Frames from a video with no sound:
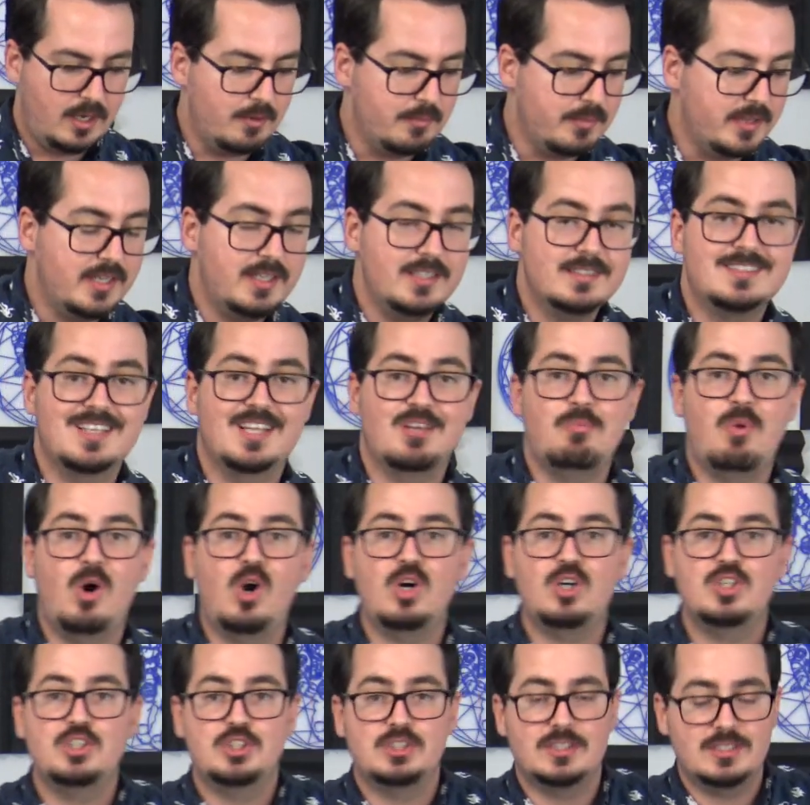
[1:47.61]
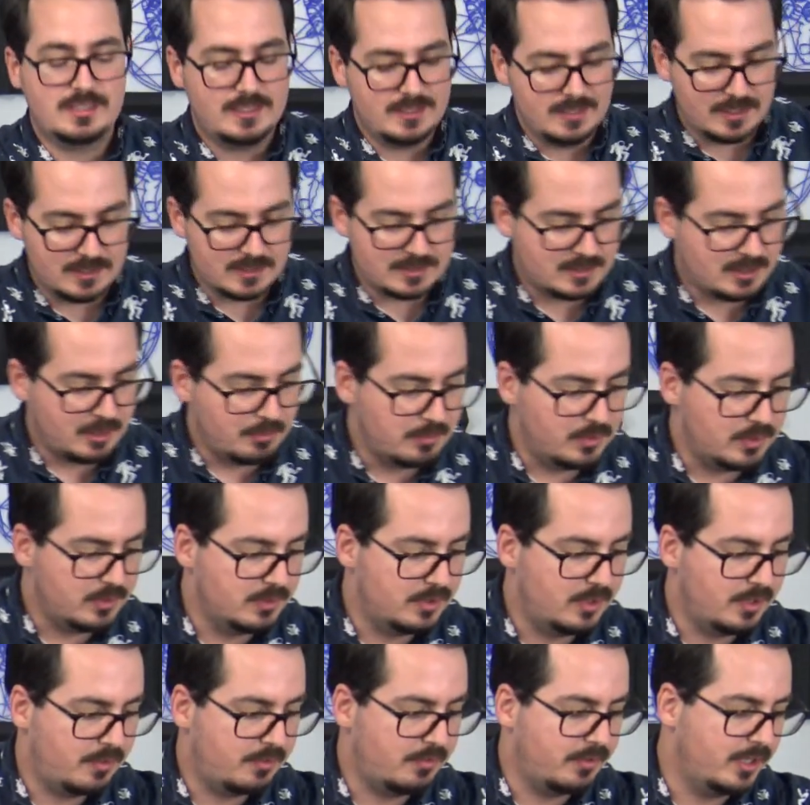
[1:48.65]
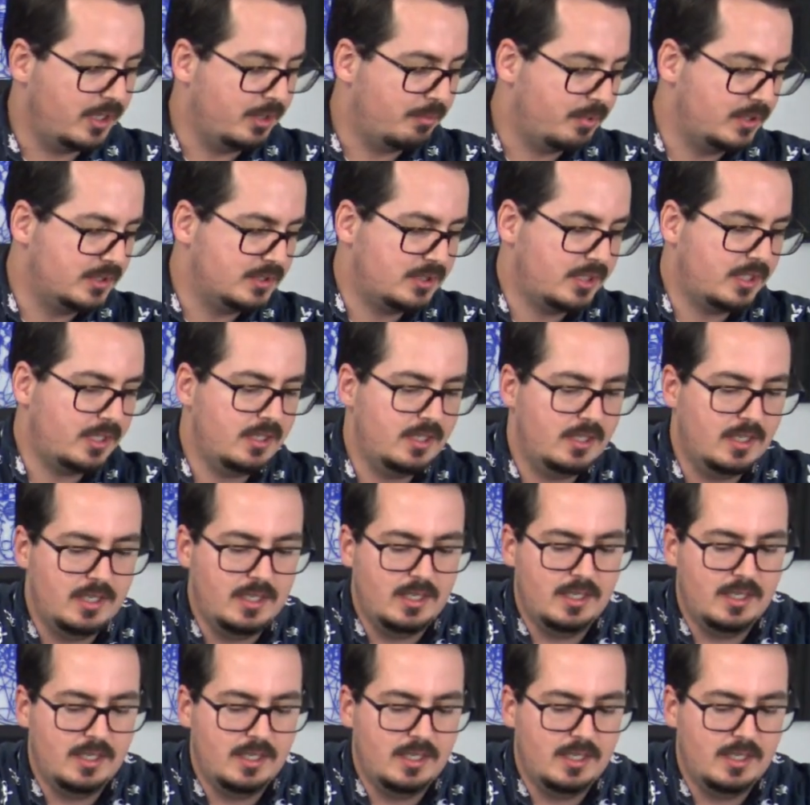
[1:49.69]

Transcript: Um, it is a partially assembled 3D printer.